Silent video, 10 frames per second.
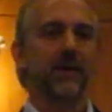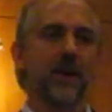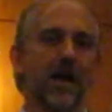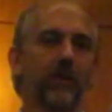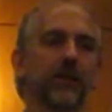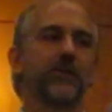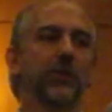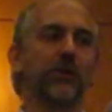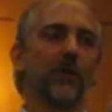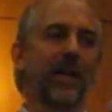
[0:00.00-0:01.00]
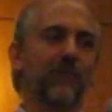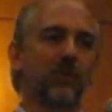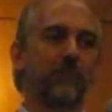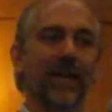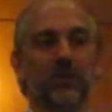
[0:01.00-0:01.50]
Not only so you don't have to
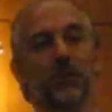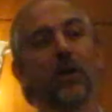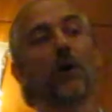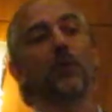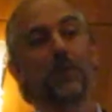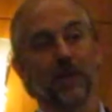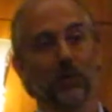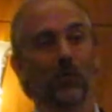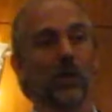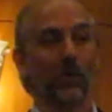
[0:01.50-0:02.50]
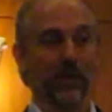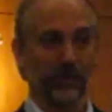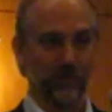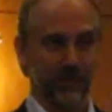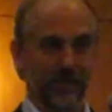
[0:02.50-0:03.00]
pester other people when you want to
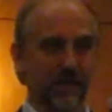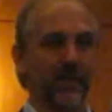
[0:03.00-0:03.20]
use it,